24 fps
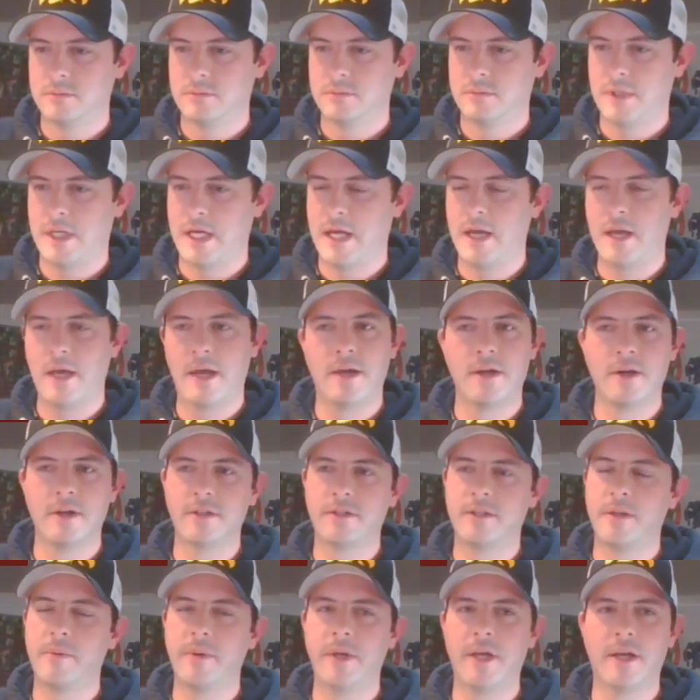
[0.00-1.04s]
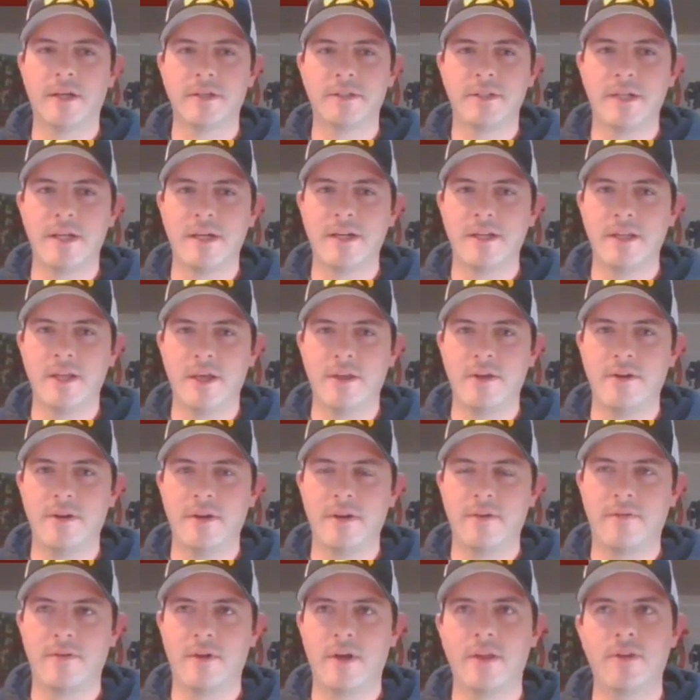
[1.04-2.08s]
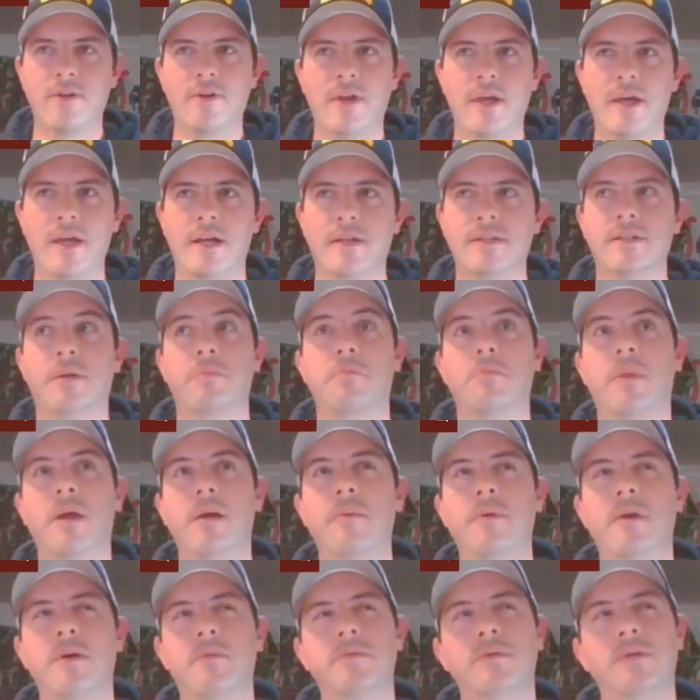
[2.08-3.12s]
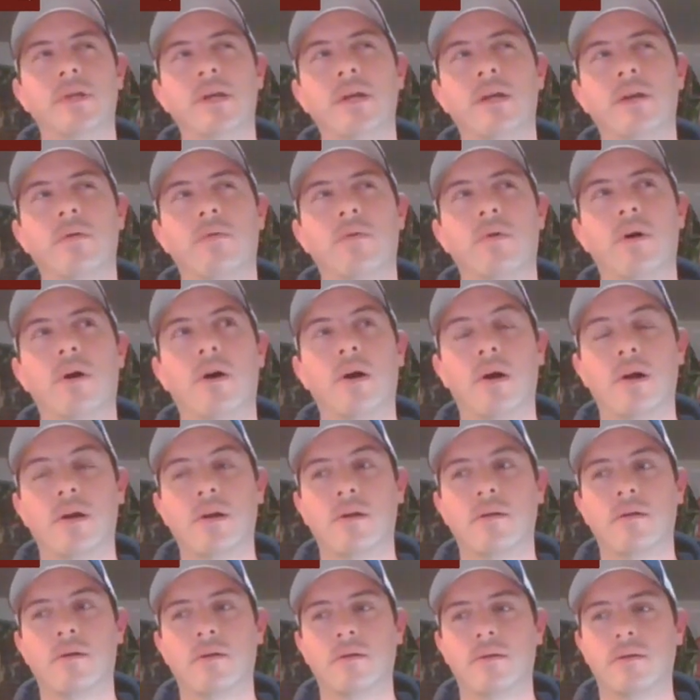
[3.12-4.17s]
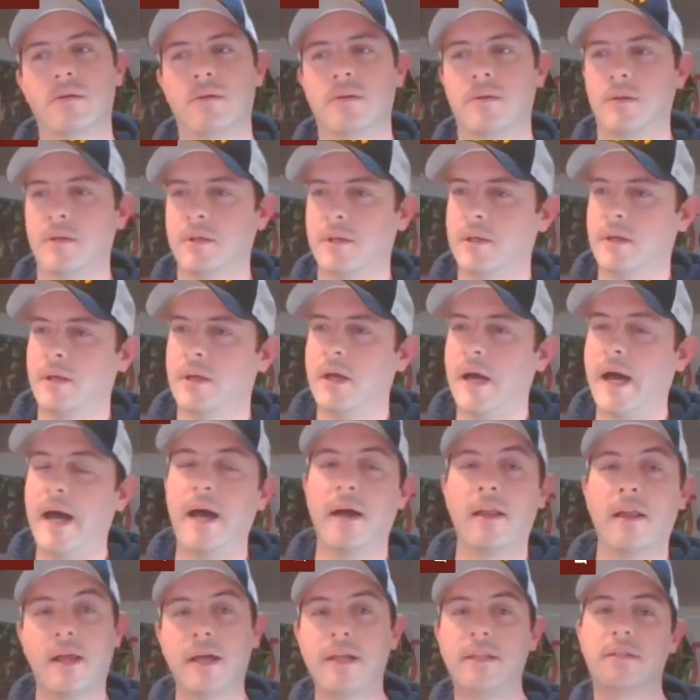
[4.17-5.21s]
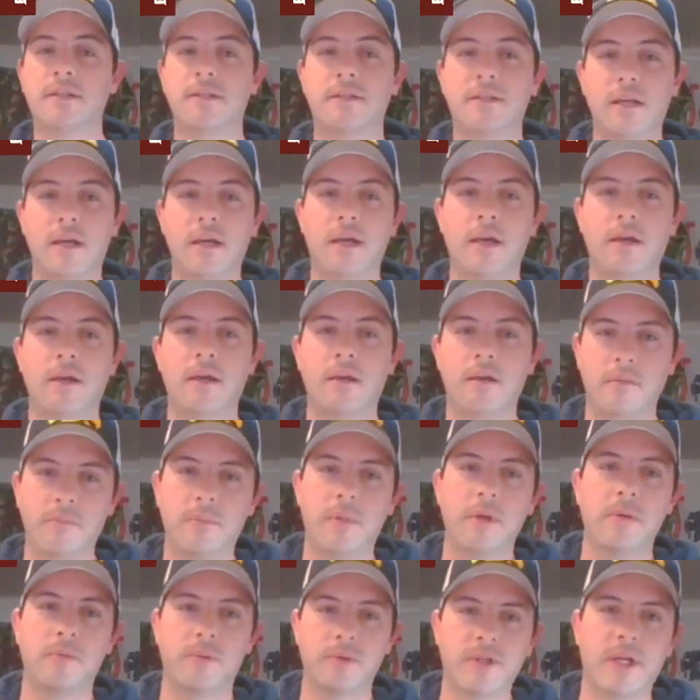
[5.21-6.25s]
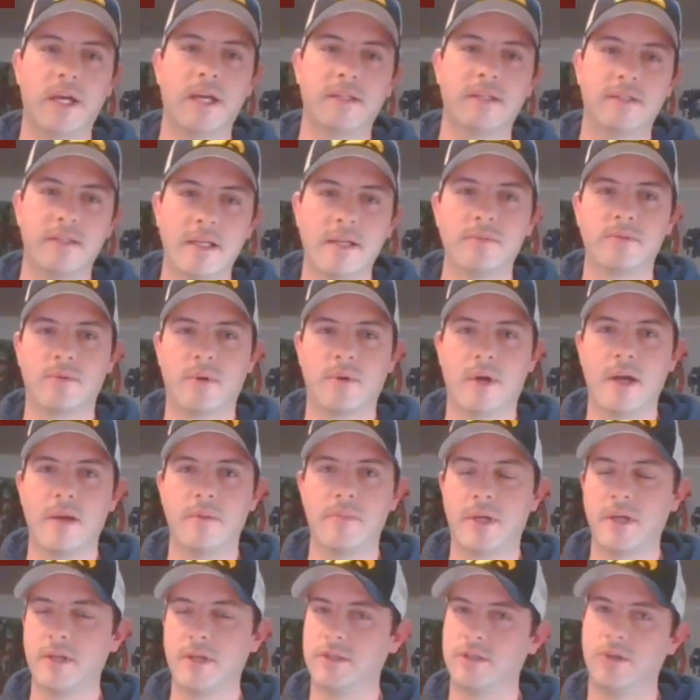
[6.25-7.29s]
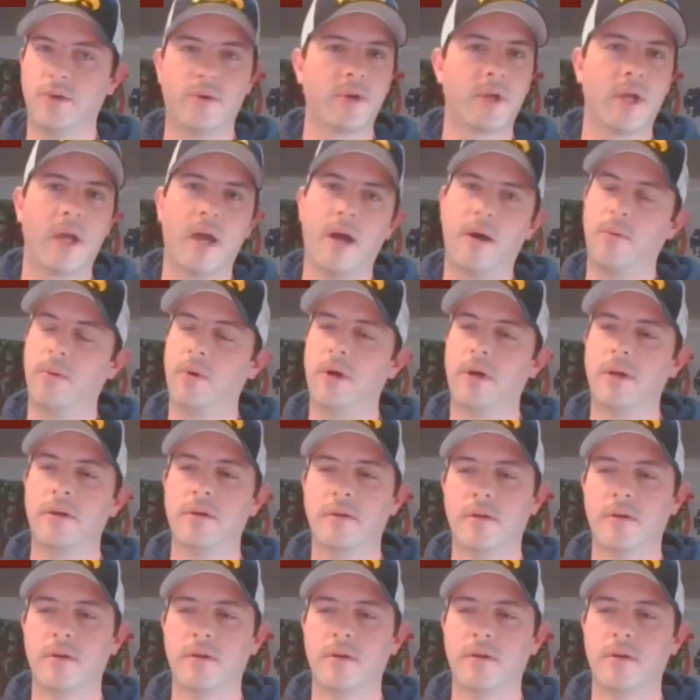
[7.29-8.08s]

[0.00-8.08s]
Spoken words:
I heard somebody else say it the other day, and I was like, maybe I'm saying it wrong. I like to say people's last names right because you only got one.